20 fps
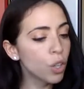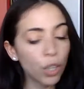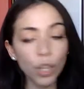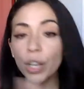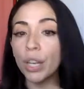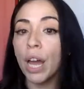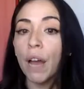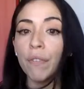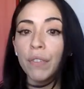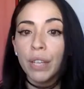You're
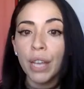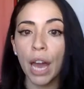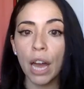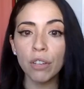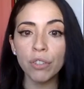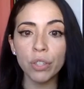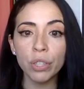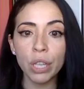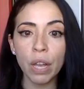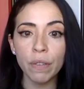going to have to
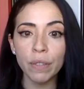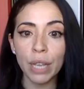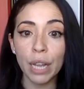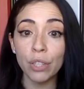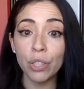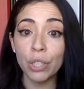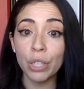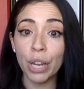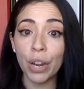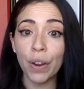catch yourself,
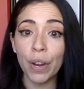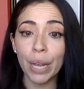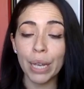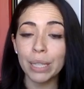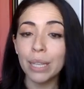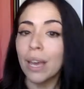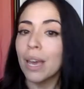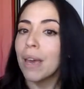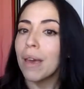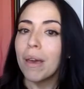
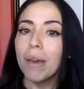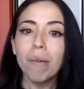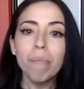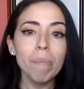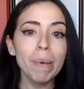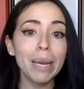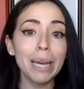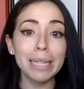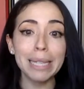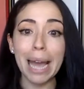Sagittarius,
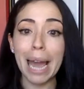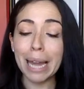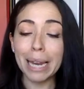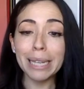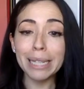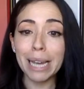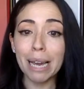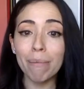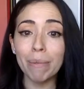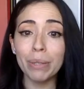because
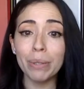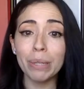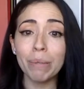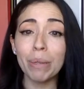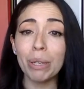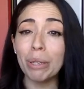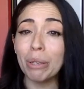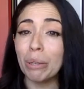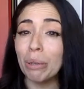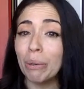anytime we do
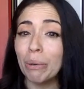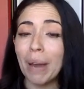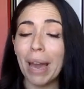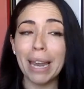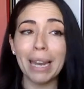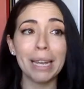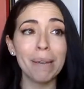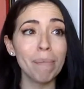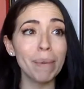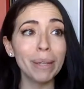something new
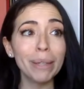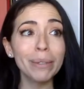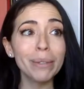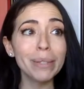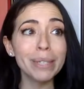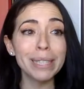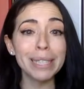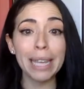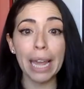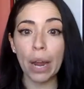and it could be a
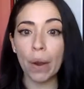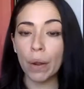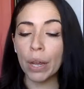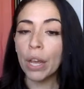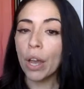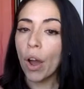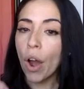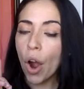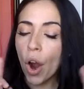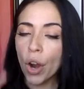little
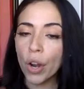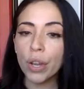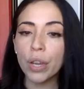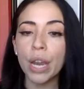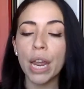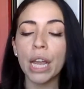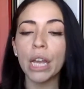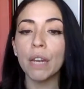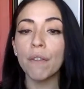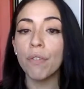scary, our
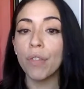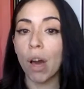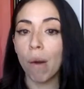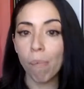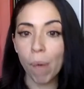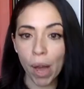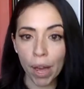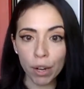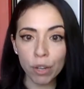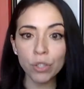negative
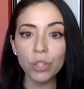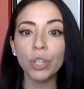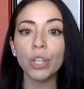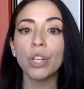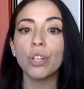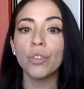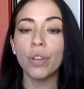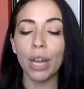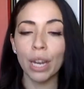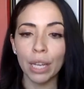thought patterns are
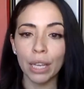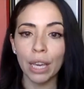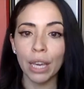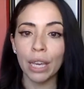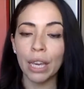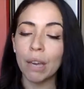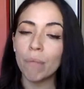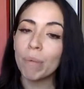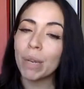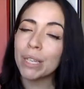going to try to
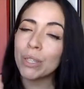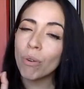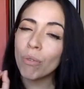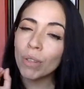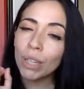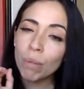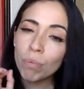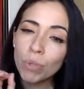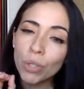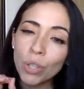kick in, but it's
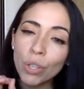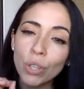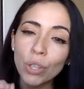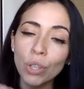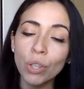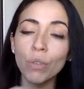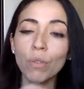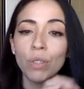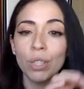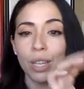only up to
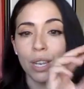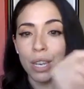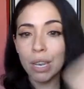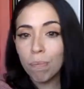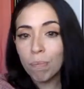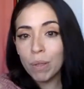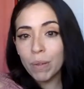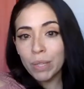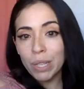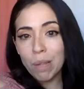you to
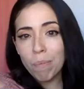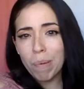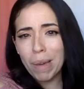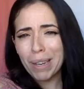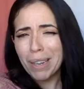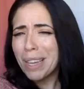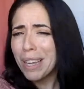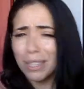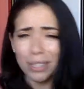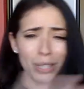nip those in the
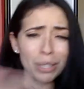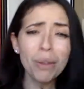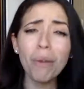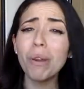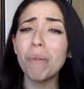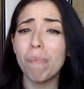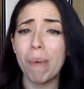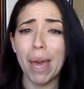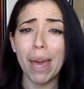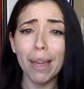butt. Just go
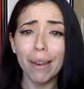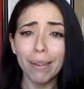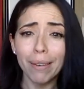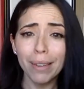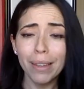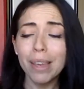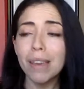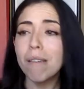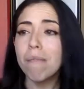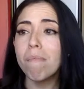to bed,
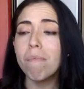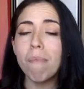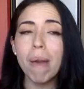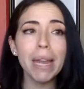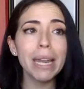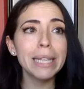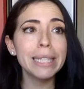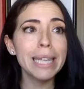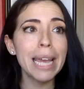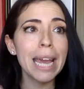
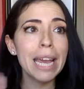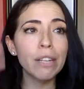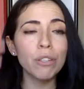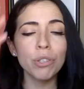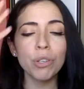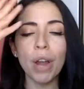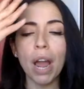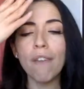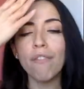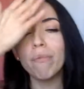meditate, do
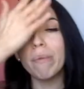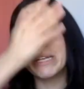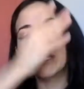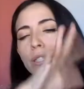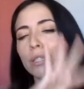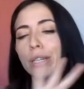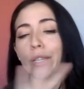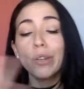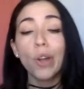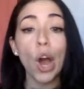your
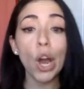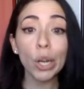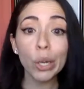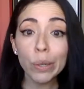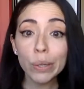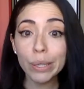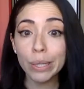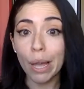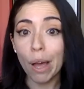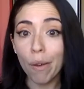affirmations, and knock
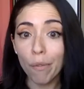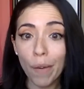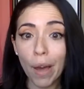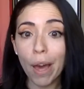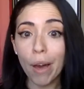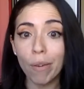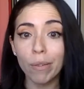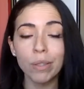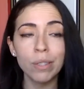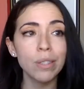yourself
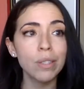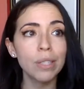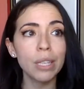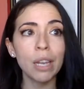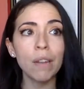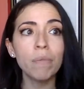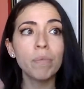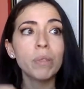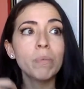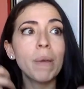out instead
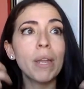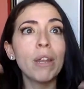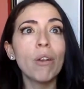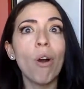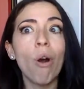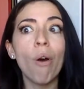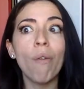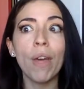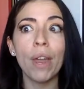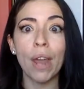of spending
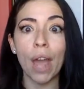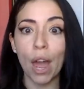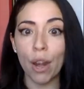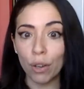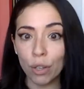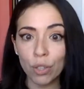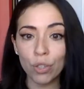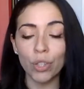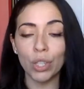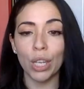all that
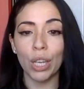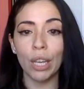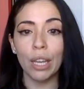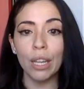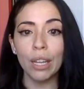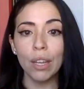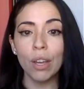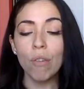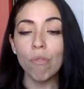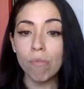energy
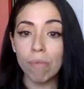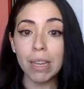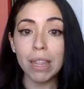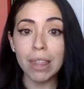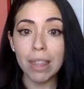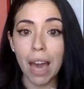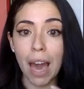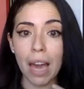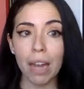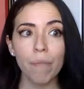with
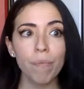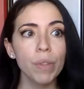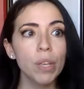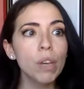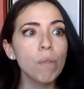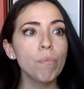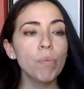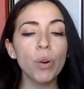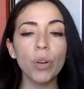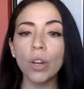that.
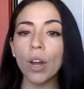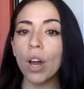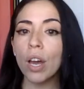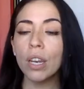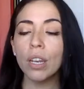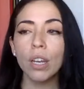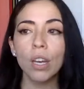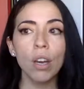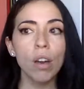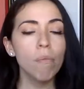Put
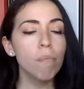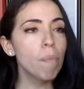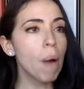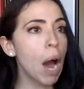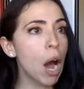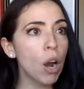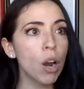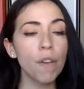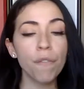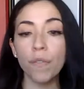on
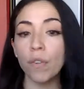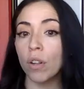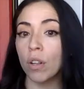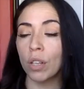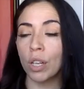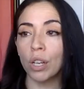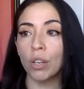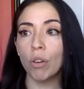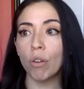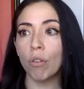powerful,
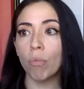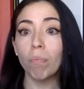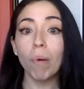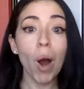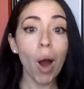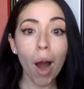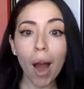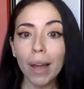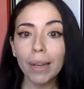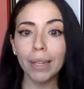you know,
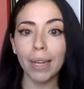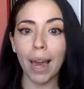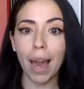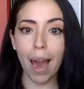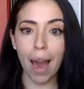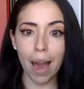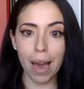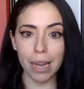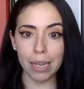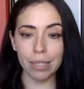
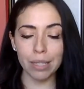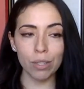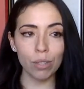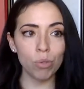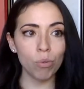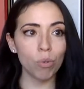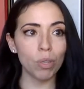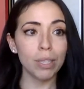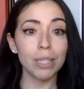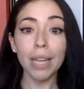podcasts
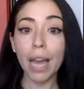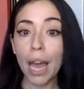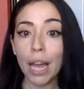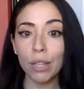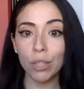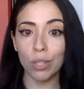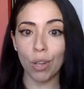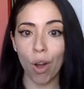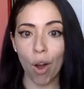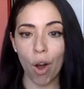or
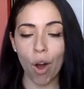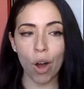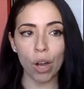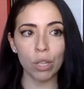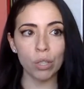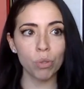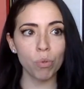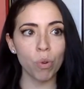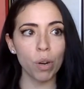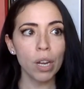TED
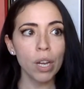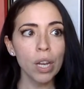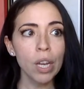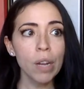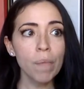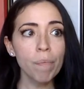Talks, or